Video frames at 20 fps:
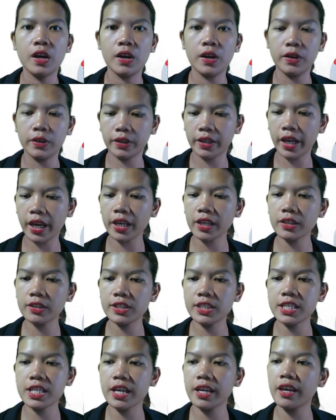Okay,
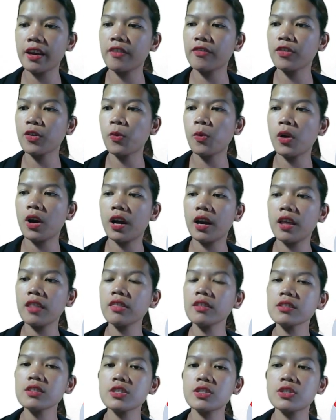good day
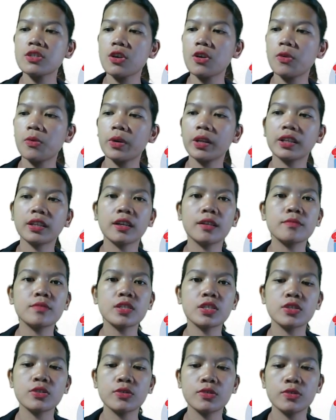everyone. So, welcome
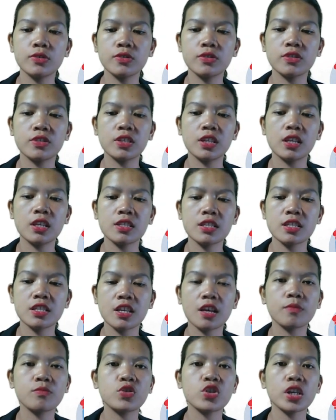to this
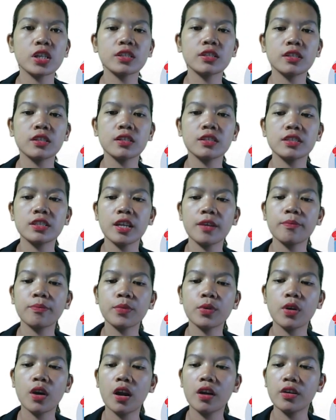subject, the
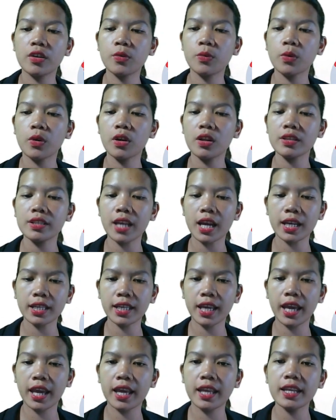contemporary world.
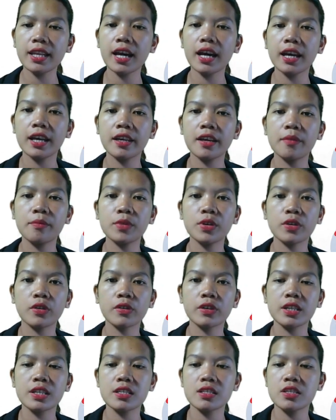Again, I am your
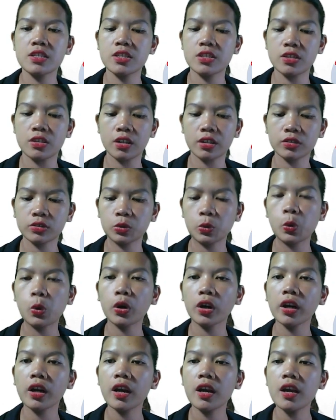
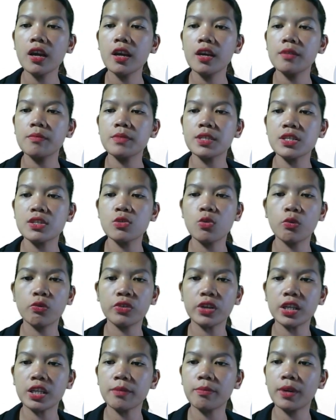instructor, Miss
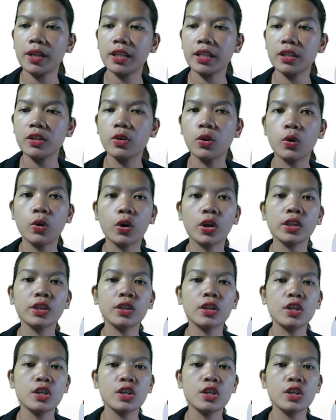Novi Di Balighot.